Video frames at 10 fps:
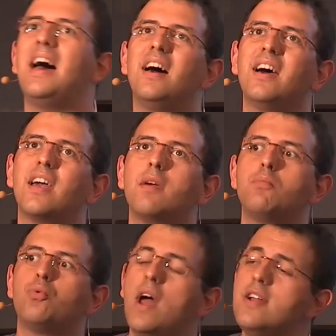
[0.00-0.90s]
are a
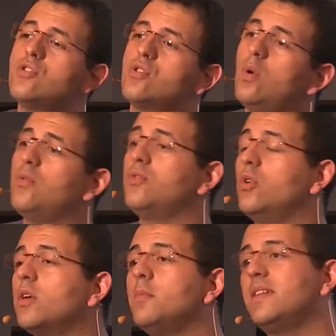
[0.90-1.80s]
branch of
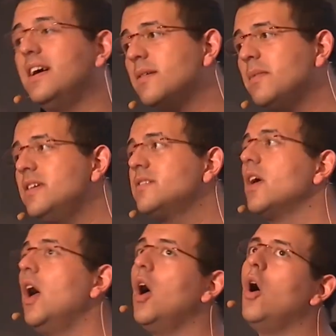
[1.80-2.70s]
document database
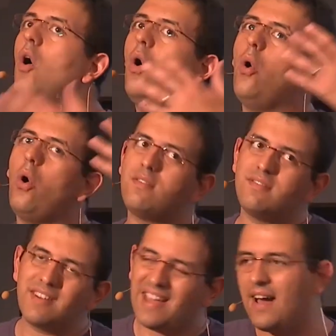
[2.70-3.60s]
or
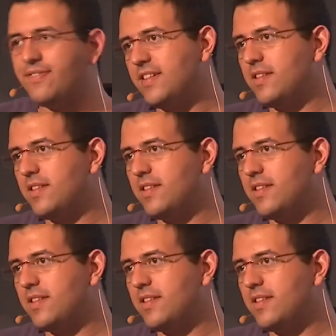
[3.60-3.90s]
graph